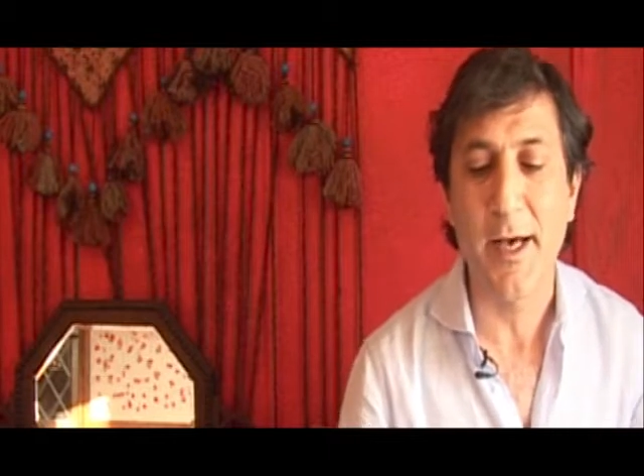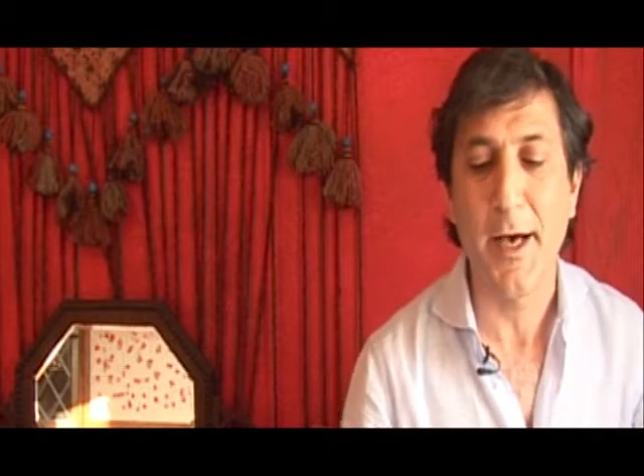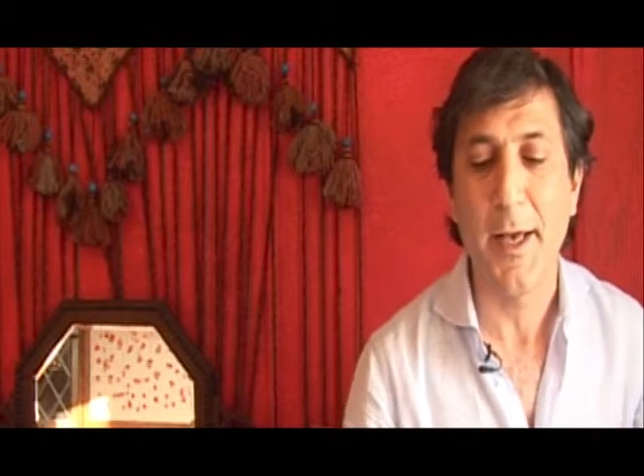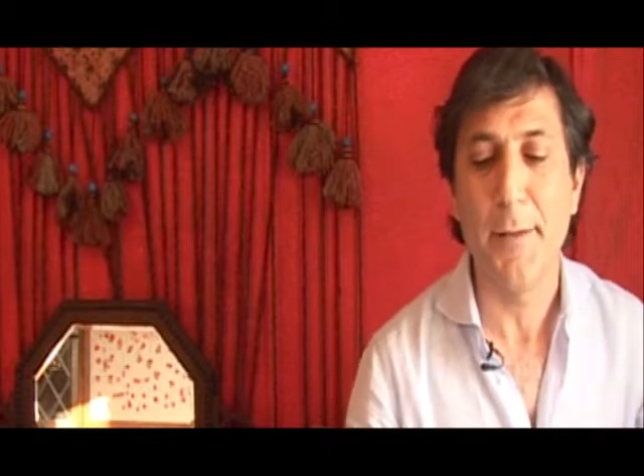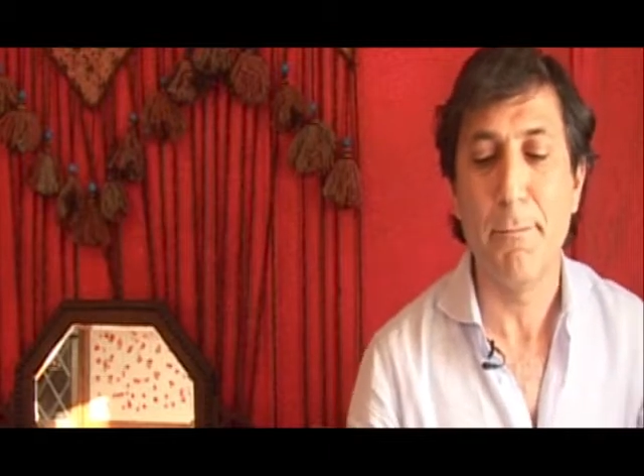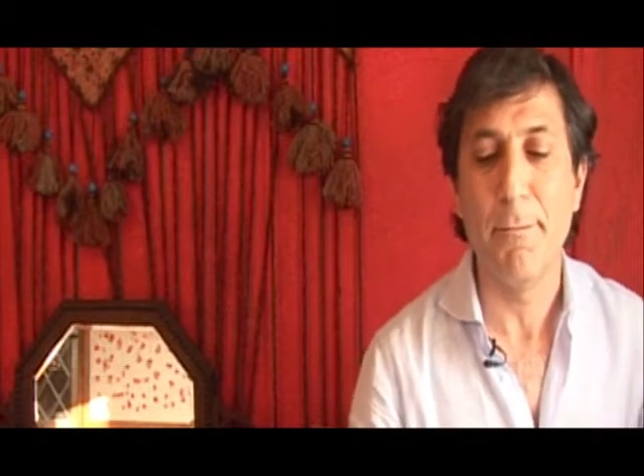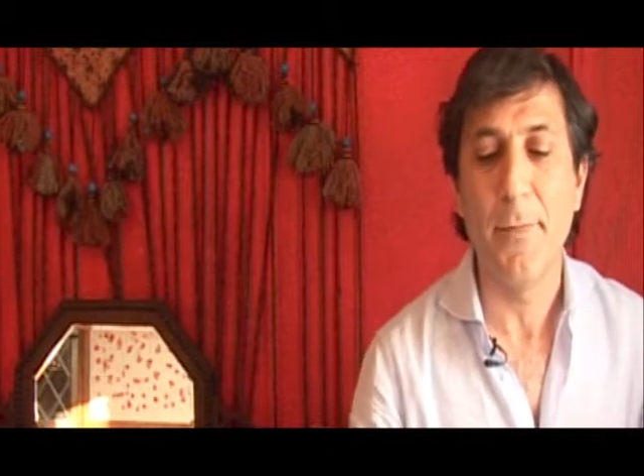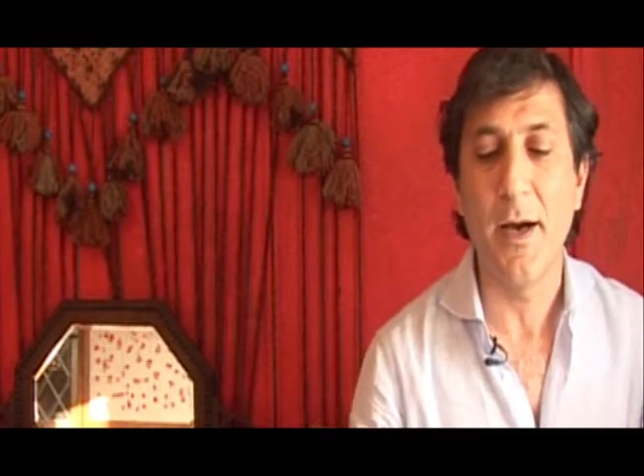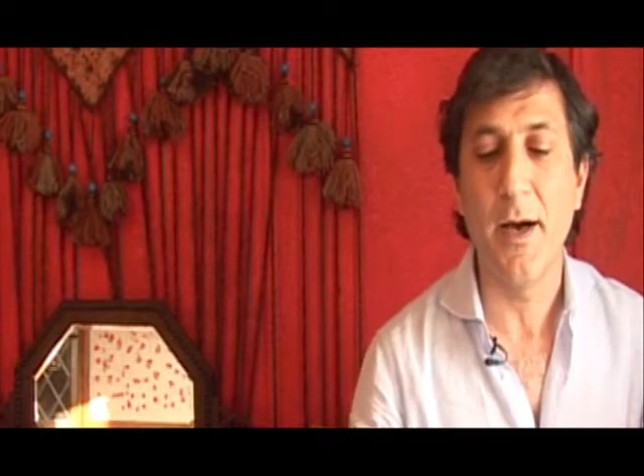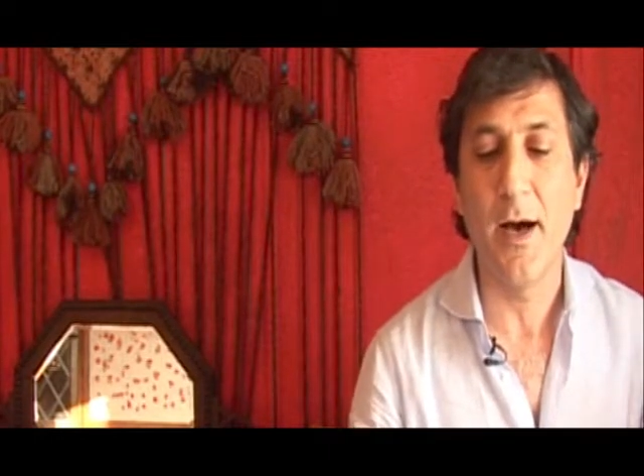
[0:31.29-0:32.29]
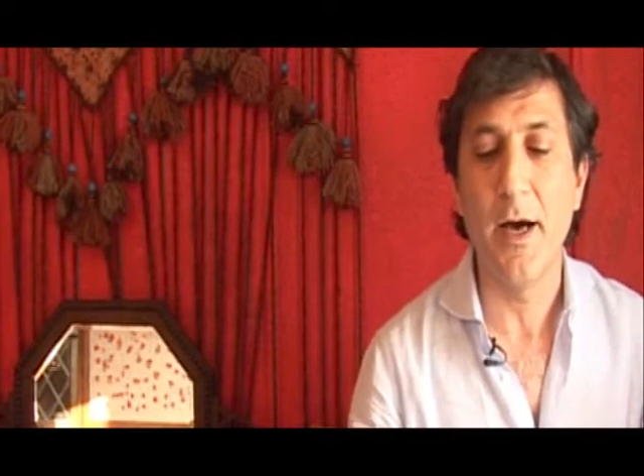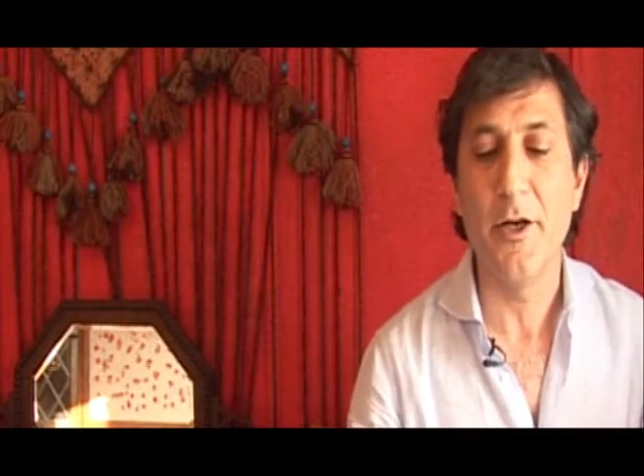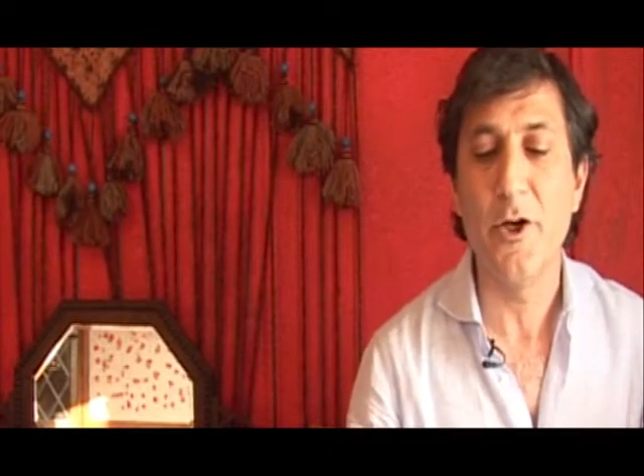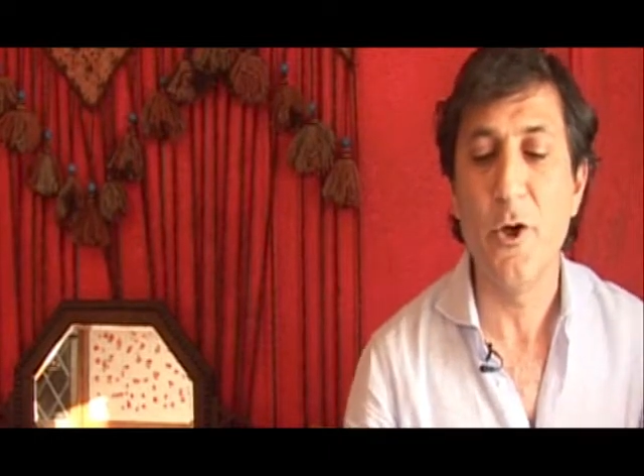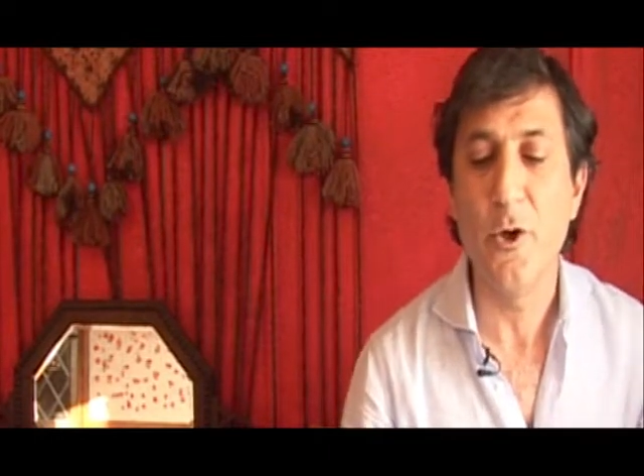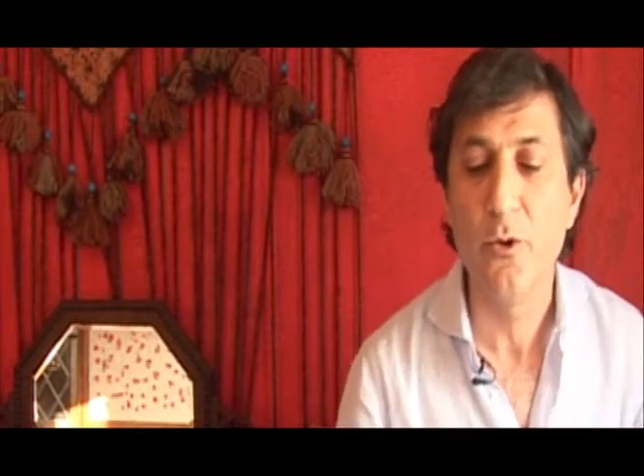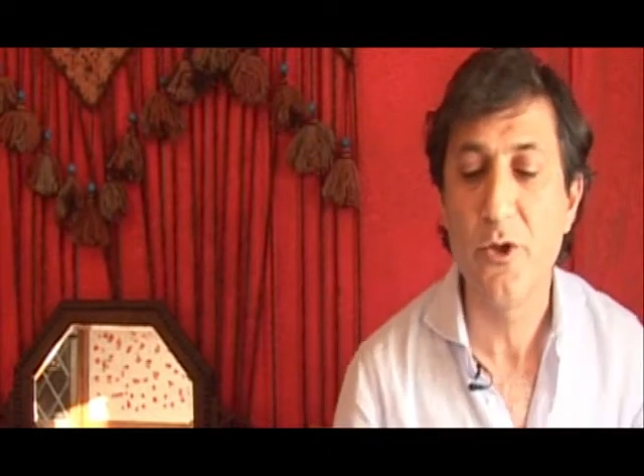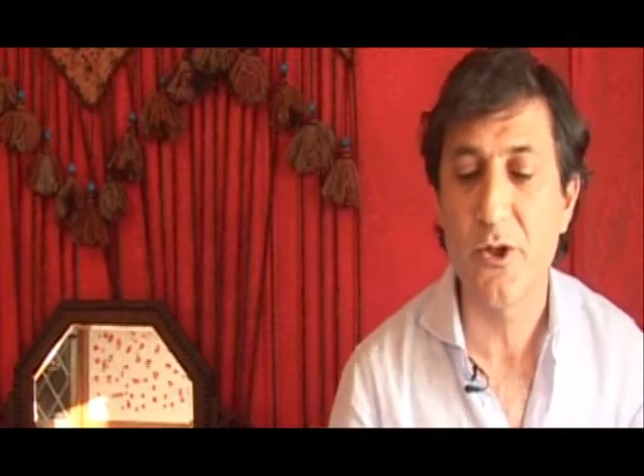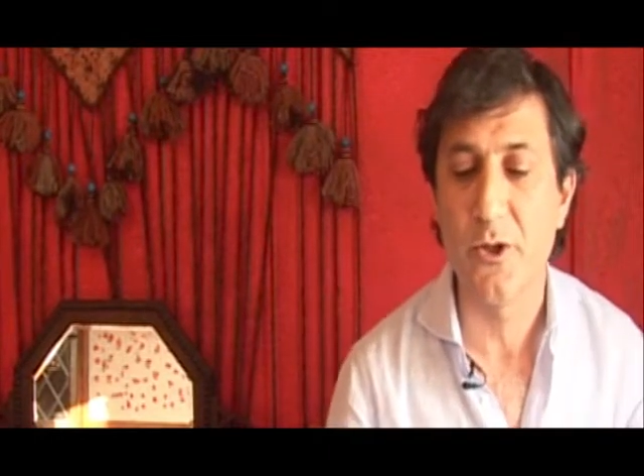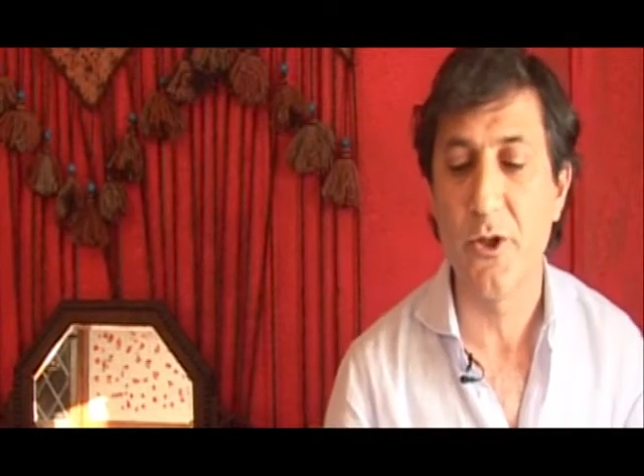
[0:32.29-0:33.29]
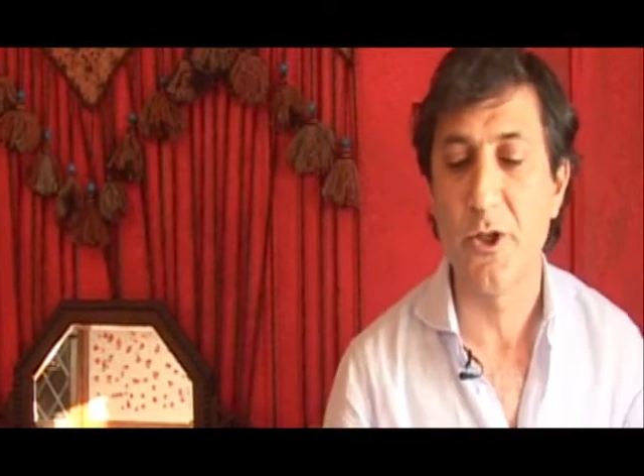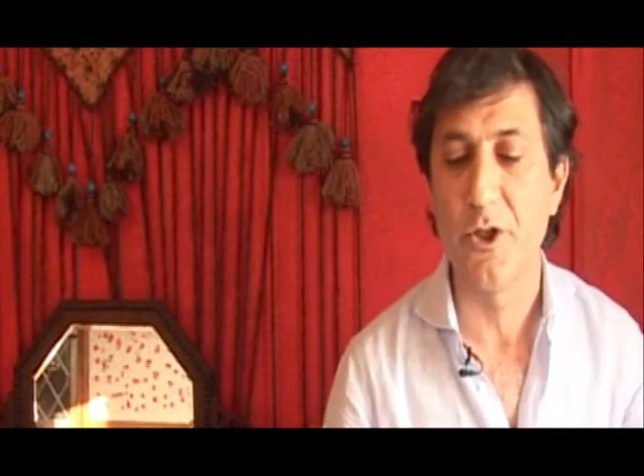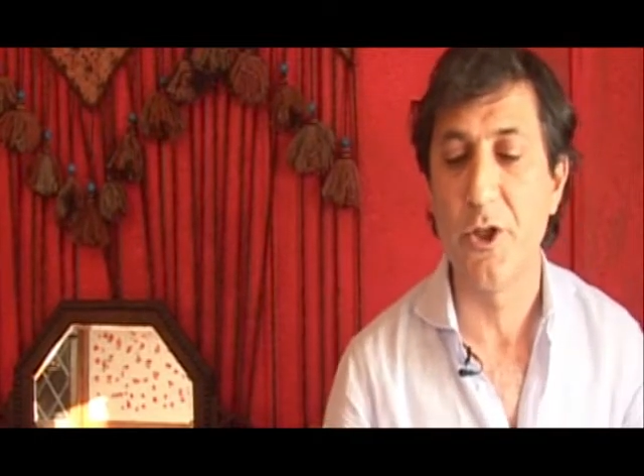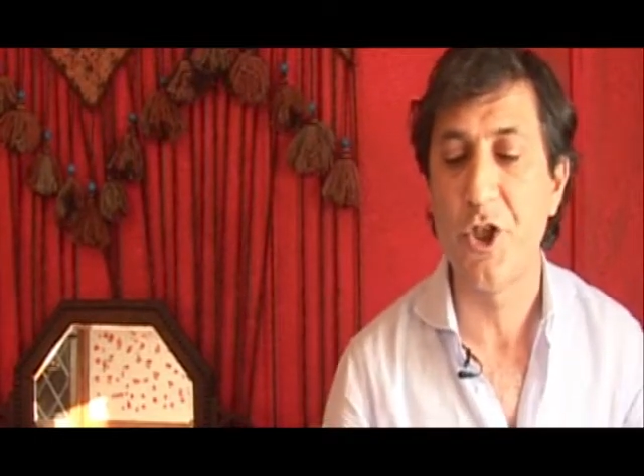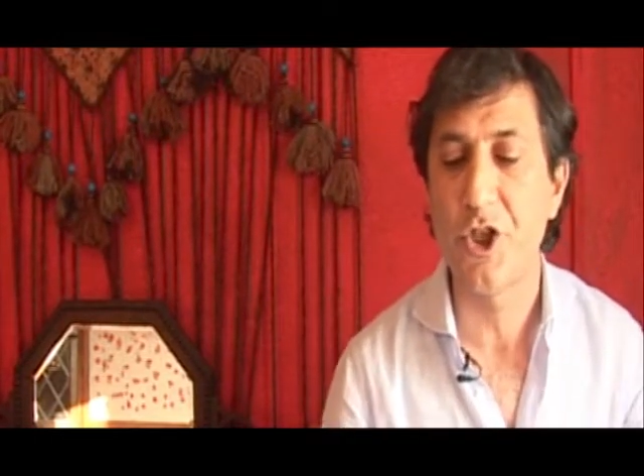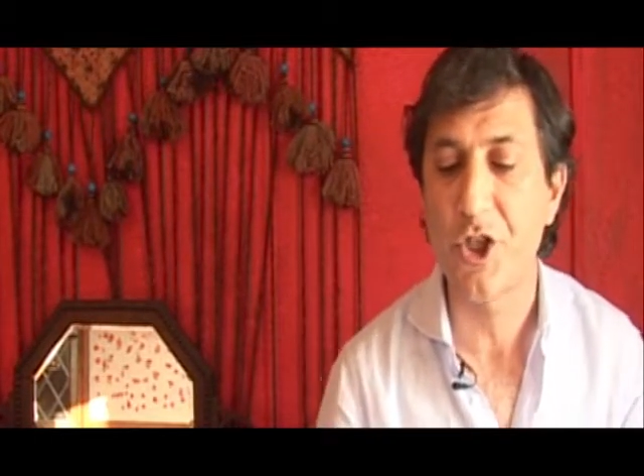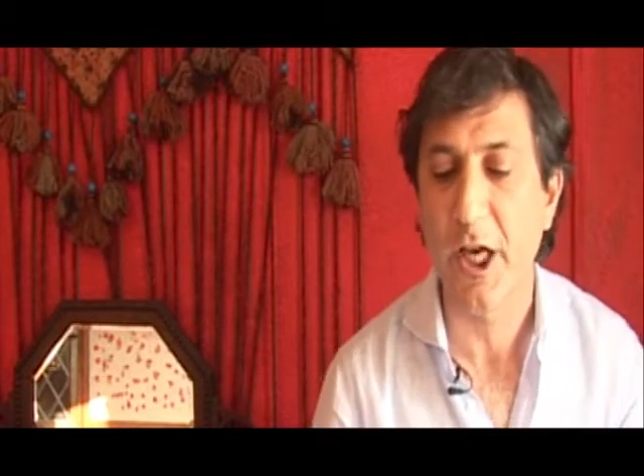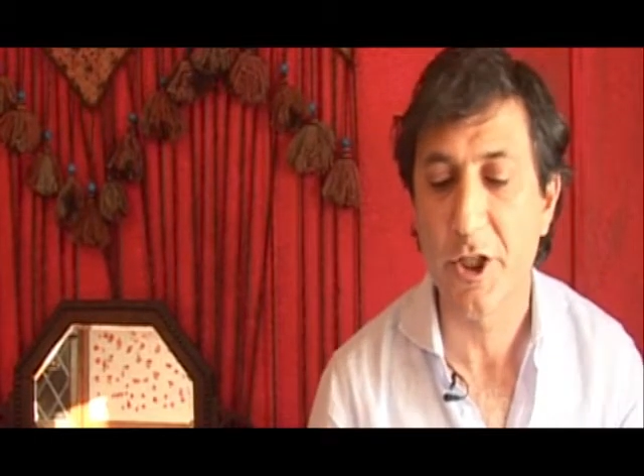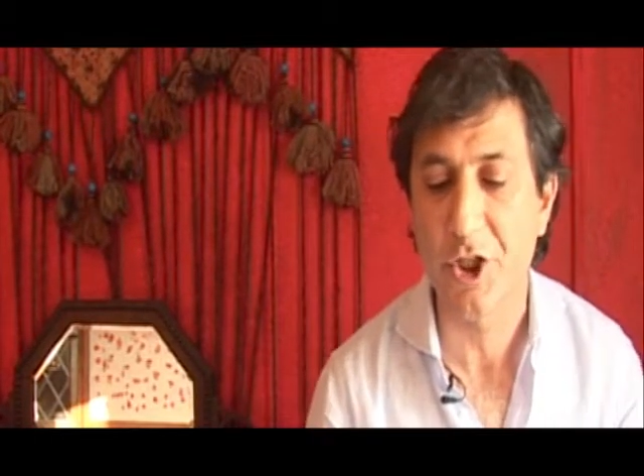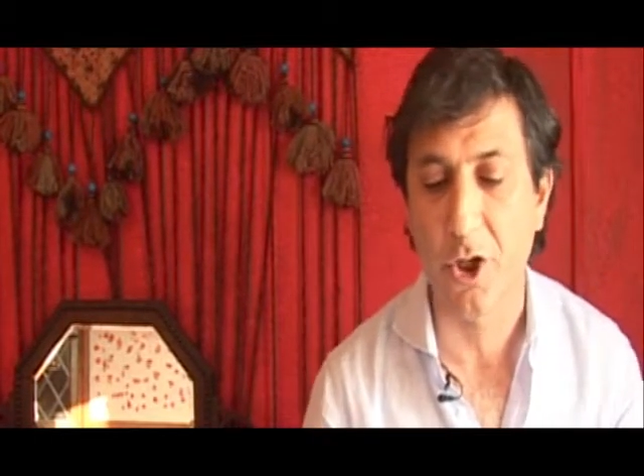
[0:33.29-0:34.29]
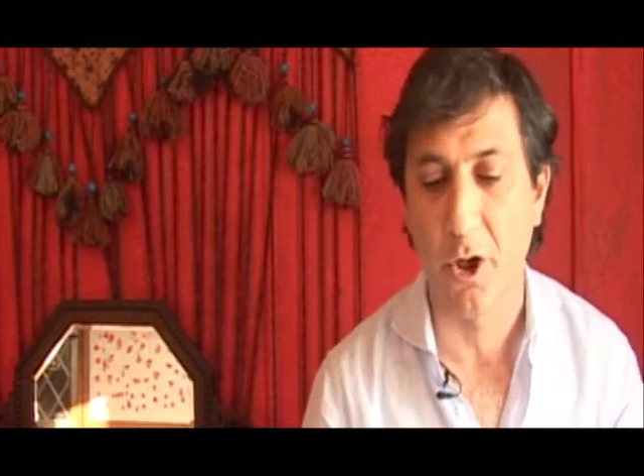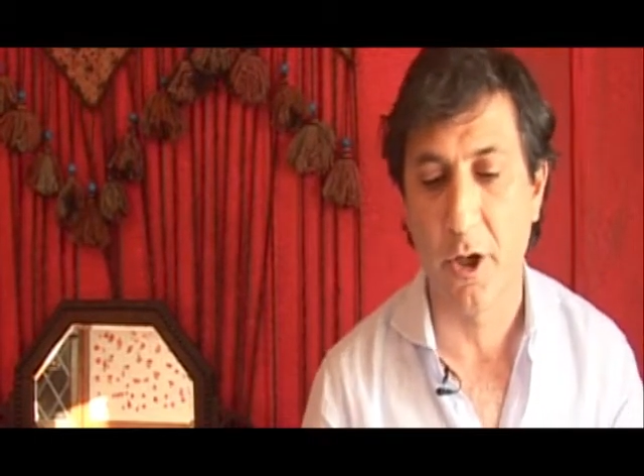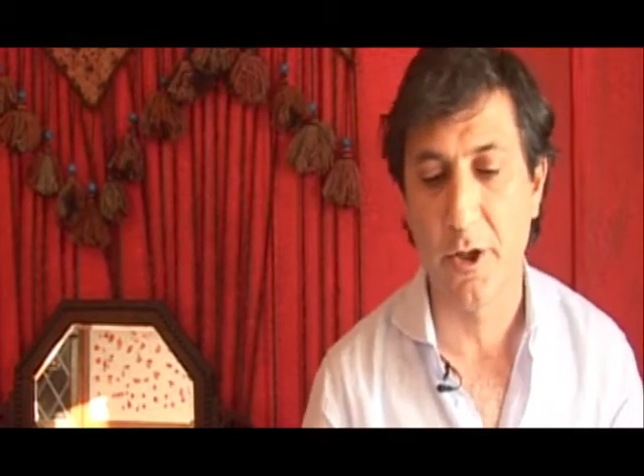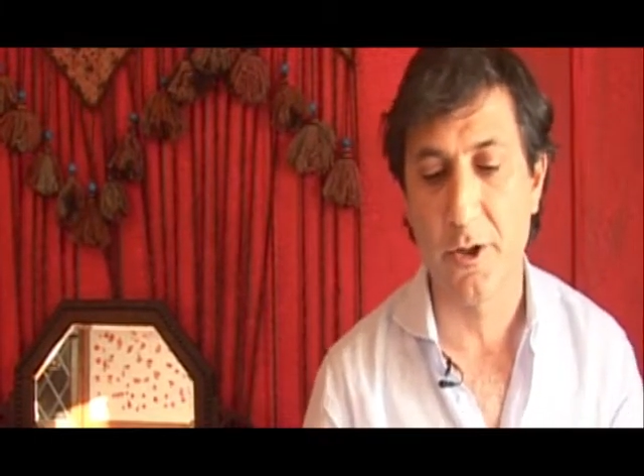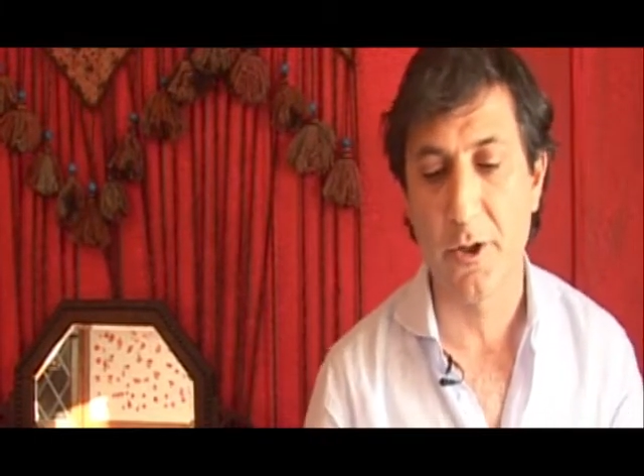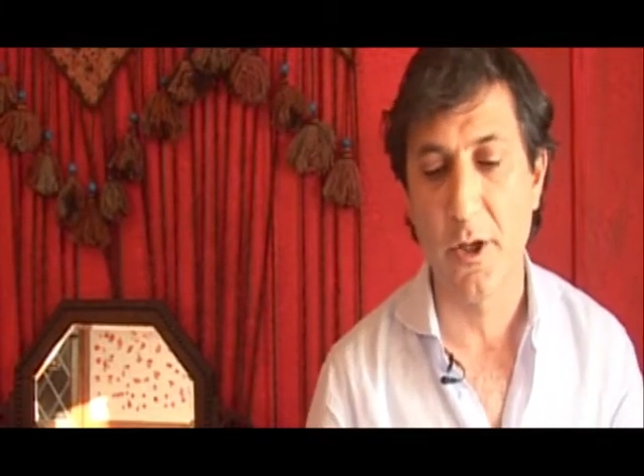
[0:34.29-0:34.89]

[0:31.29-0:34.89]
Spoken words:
I'm unloosened and shell-shocked,